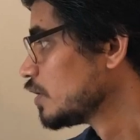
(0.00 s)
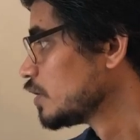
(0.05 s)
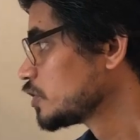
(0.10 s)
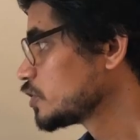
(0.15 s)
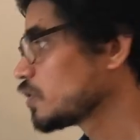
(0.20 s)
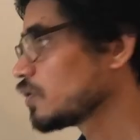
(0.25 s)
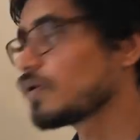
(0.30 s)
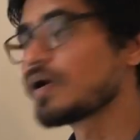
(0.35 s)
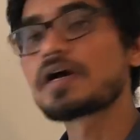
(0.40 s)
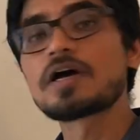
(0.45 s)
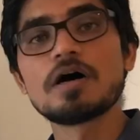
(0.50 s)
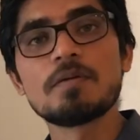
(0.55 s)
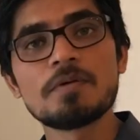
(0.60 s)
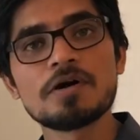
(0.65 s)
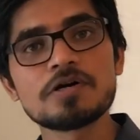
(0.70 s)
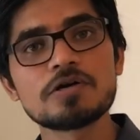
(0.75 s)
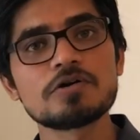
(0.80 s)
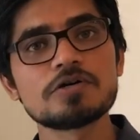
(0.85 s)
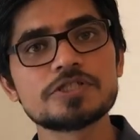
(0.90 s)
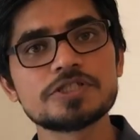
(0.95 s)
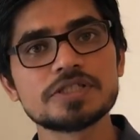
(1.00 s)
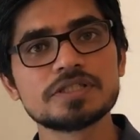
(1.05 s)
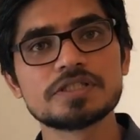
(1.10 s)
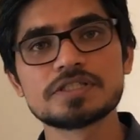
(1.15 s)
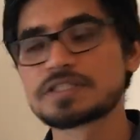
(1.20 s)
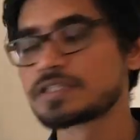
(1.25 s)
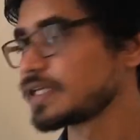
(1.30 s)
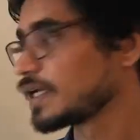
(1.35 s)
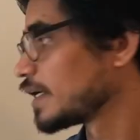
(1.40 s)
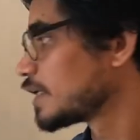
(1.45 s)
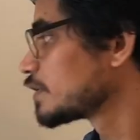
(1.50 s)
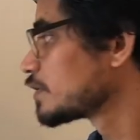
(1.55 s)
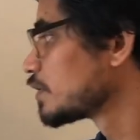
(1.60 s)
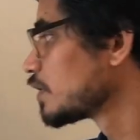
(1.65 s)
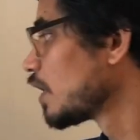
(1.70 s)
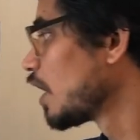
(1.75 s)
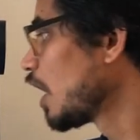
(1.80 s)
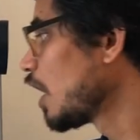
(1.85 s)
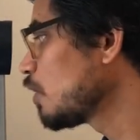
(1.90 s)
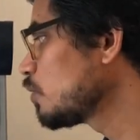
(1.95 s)
So a common question is that,
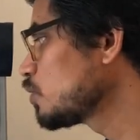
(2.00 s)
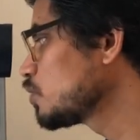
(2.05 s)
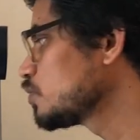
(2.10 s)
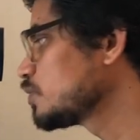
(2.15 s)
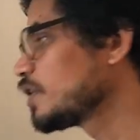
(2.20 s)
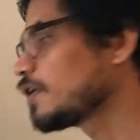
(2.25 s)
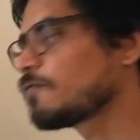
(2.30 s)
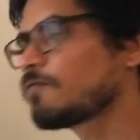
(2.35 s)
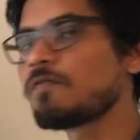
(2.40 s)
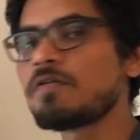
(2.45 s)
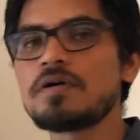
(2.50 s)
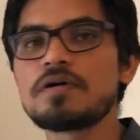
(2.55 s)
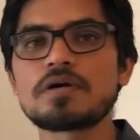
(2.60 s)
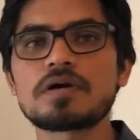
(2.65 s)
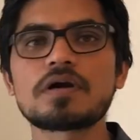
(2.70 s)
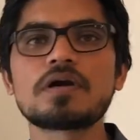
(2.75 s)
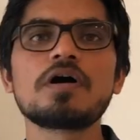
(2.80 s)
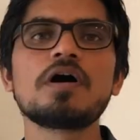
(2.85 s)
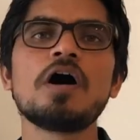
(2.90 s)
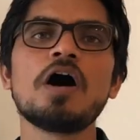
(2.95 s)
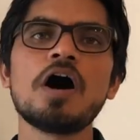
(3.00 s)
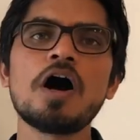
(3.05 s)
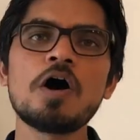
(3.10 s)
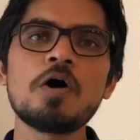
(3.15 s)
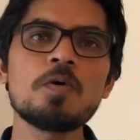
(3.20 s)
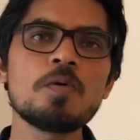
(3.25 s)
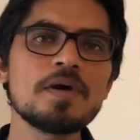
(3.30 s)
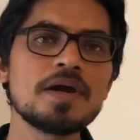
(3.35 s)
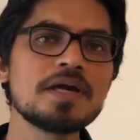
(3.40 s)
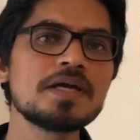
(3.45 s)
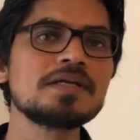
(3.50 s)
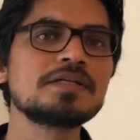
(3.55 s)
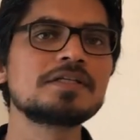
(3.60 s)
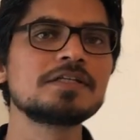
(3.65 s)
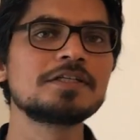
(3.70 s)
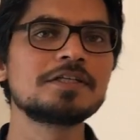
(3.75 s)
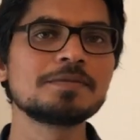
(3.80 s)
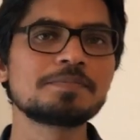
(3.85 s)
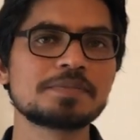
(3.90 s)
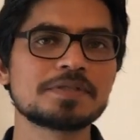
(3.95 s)
how do they work? How
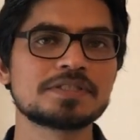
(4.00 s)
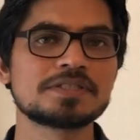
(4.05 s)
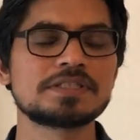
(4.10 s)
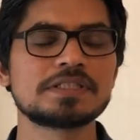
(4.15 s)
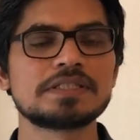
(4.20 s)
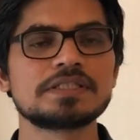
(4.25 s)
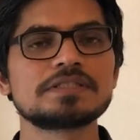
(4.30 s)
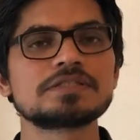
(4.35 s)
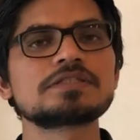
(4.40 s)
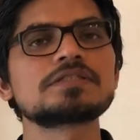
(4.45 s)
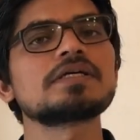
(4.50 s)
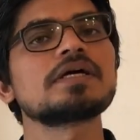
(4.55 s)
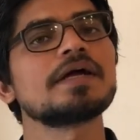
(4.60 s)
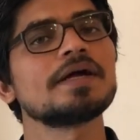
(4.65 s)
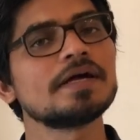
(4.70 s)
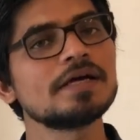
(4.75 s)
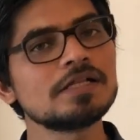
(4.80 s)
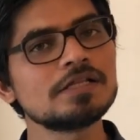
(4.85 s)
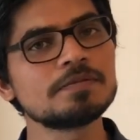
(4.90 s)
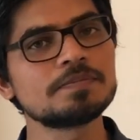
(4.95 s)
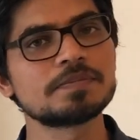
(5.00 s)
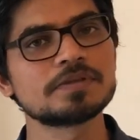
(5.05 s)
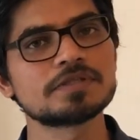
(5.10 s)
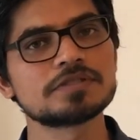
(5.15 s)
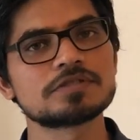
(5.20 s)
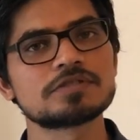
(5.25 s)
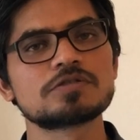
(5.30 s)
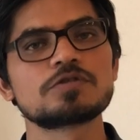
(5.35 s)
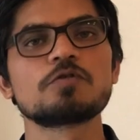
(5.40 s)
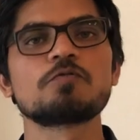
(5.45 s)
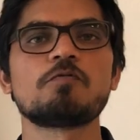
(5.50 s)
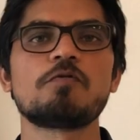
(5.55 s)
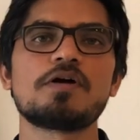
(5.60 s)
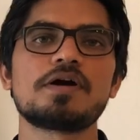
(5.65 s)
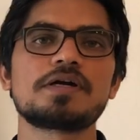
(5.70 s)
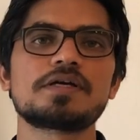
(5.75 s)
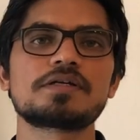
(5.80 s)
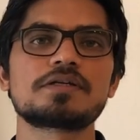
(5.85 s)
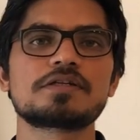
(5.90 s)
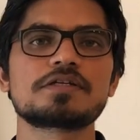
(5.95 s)
antidepressants help us to
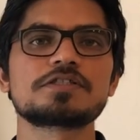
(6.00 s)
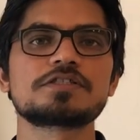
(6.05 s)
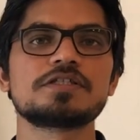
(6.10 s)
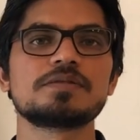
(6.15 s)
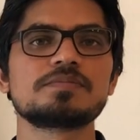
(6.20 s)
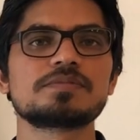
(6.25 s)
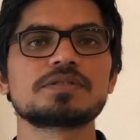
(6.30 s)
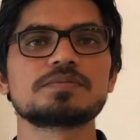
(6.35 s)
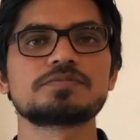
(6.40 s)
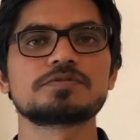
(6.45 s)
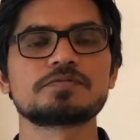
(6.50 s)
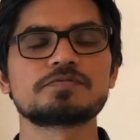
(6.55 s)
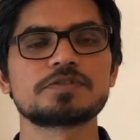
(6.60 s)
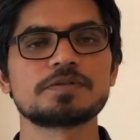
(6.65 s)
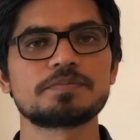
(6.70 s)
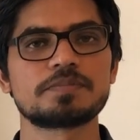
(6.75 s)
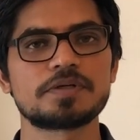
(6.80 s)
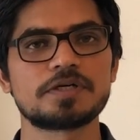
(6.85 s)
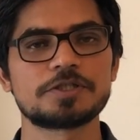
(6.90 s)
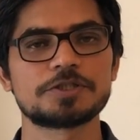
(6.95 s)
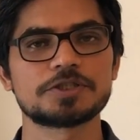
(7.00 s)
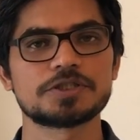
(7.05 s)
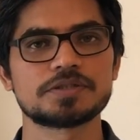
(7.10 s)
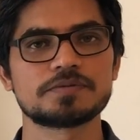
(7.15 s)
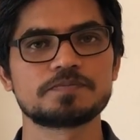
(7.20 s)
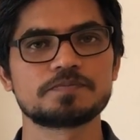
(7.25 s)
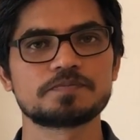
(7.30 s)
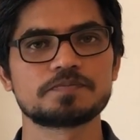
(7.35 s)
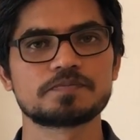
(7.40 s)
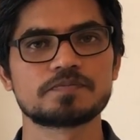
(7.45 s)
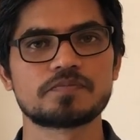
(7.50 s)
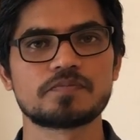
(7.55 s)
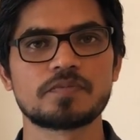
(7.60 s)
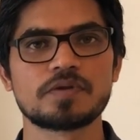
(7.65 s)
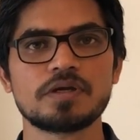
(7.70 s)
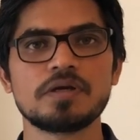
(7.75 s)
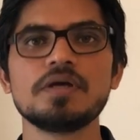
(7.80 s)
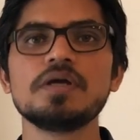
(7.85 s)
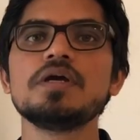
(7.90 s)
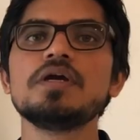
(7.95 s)
fight the symptoms of depression?
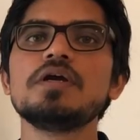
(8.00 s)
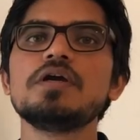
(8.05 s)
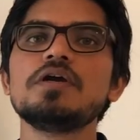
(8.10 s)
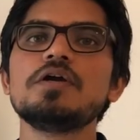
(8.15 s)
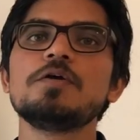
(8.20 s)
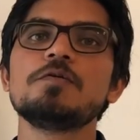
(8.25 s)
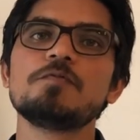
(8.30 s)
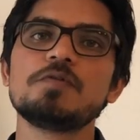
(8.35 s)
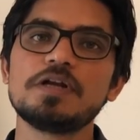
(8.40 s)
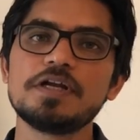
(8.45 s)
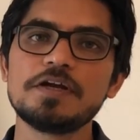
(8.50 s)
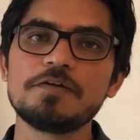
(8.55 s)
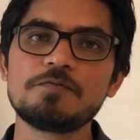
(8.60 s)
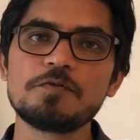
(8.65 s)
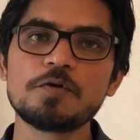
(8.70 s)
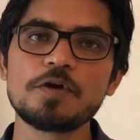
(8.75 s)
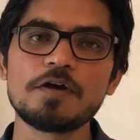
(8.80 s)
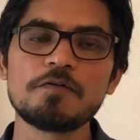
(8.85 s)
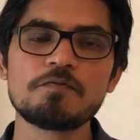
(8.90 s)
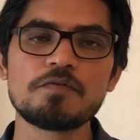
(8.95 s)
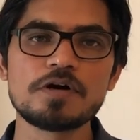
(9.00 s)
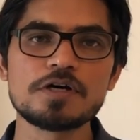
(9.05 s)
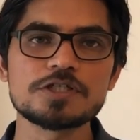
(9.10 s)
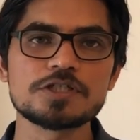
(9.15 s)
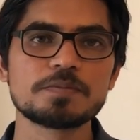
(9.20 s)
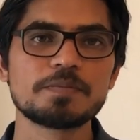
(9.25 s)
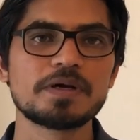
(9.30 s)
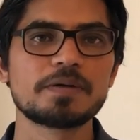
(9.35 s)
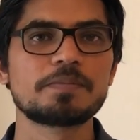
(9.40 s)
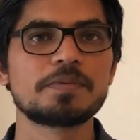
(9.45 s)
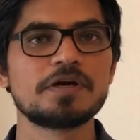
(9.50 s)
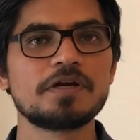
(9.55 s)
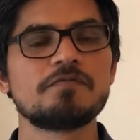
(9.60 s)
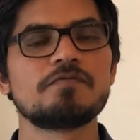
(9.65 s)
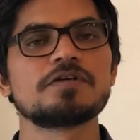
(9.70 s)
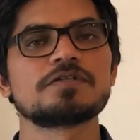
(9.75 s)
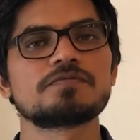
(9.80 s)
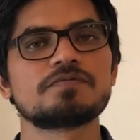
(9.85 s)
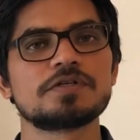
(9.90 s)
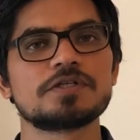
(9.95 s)
Well, if you have watched my
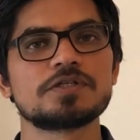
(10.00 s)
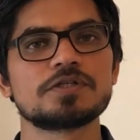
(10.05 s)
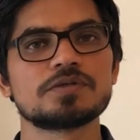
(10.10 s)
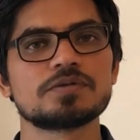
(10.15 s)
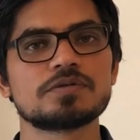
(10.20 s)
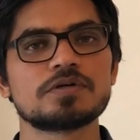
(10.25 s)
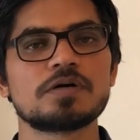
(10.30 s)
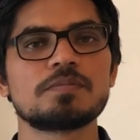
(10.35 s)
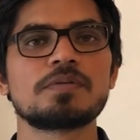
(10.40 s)
previous video